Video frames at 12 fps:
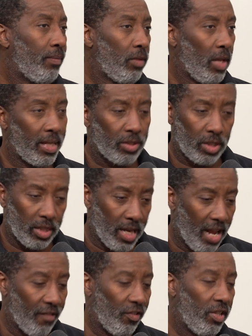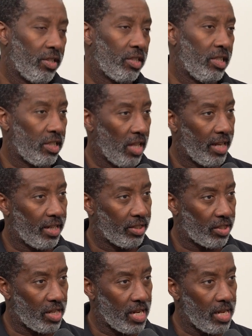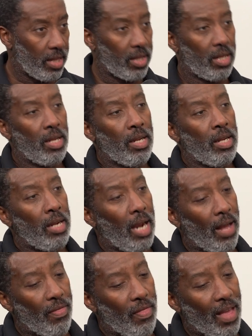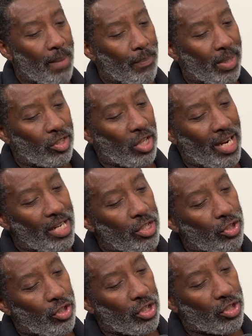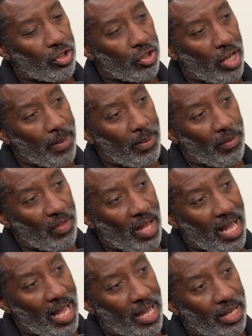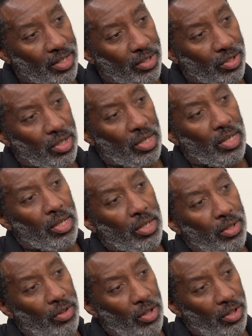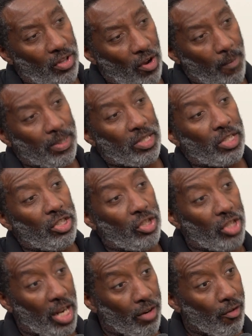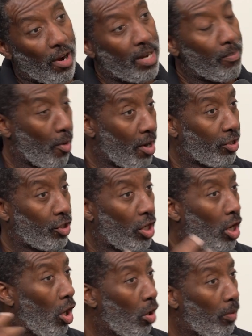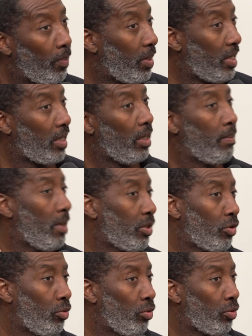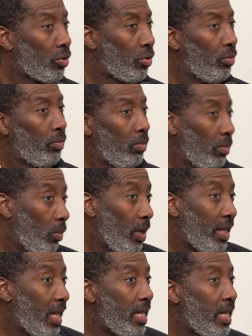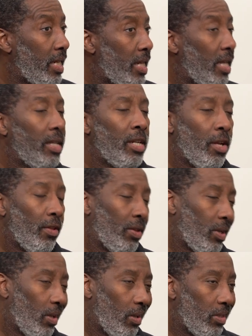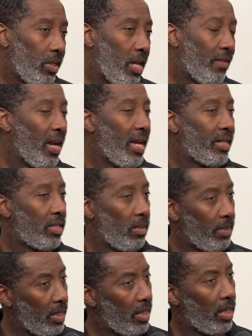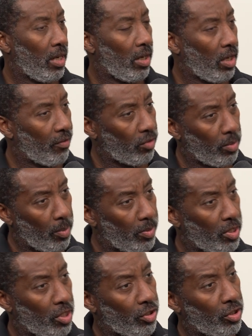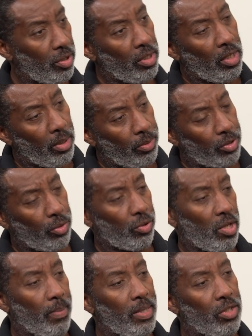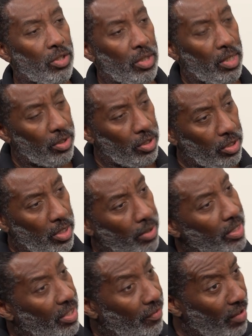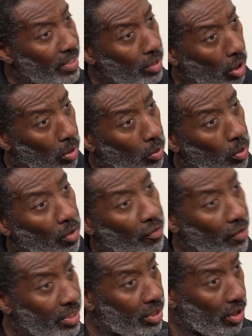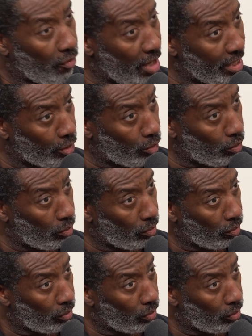The hands can effortlessly slide underneath. And then by changing the shape of the hand, the therapist can generate pressure on particular muscles where they need it. The client never has to be in an uncomfortable position, which also means that you don't need a face hole or face cradle.